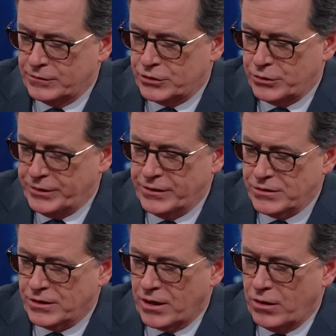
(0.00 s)
2 years
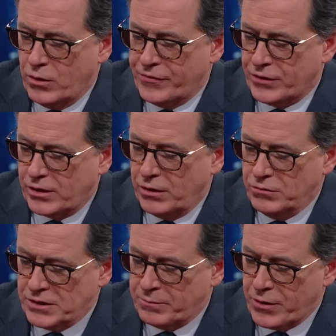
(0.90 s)
ago, at the
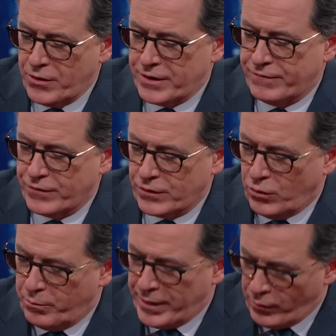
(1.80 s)
closing party for The
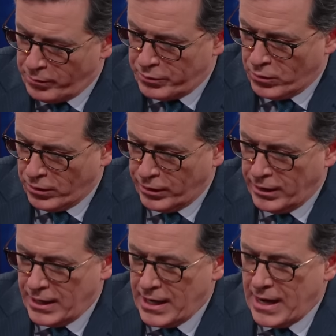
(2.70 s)
Colbert Report,
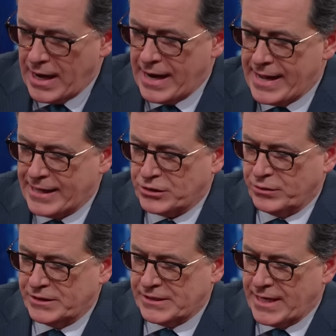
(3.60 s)
I
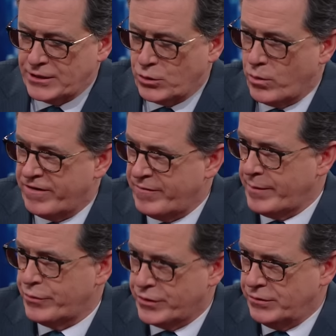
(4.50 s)
actually said to one of my
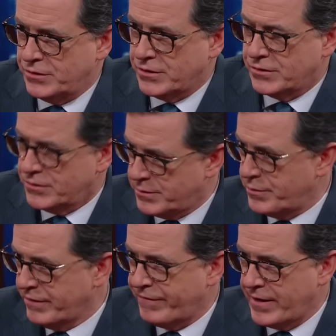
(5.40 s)
producers, who's a
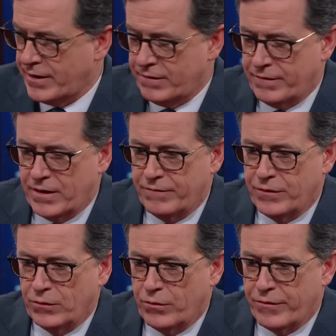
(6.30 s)
big fan of The
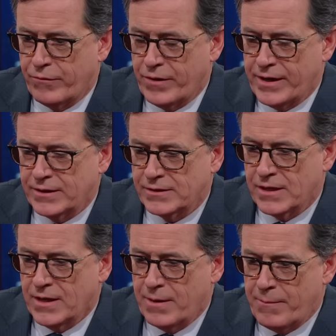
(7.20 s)
Lord of the Rings,
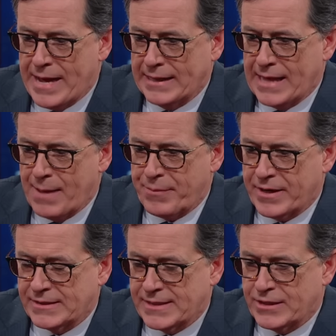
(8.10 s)
Matt Lappin,
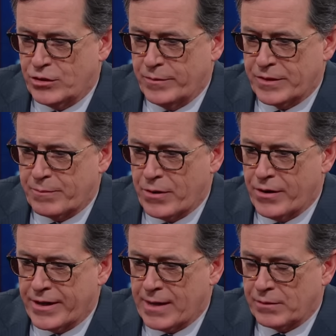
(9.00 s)
I said to him at the
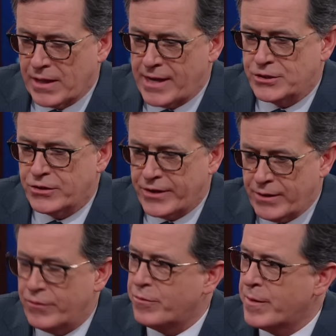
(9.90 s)
party, "I'm glad you're here
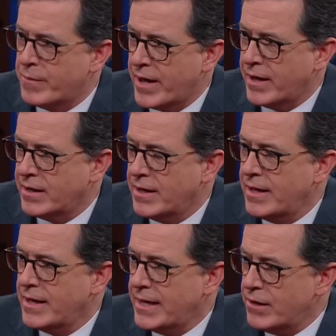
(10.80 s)
with me, Matt,
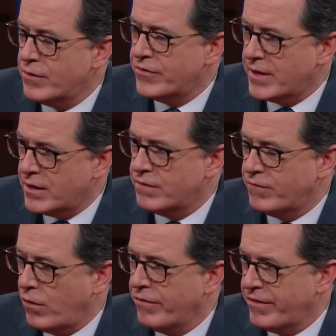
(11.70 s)
here at the end of
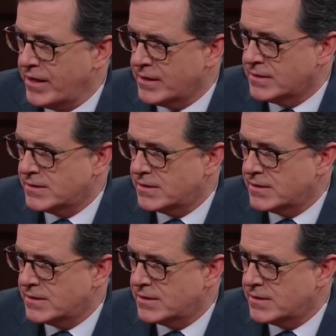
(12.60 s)
all things."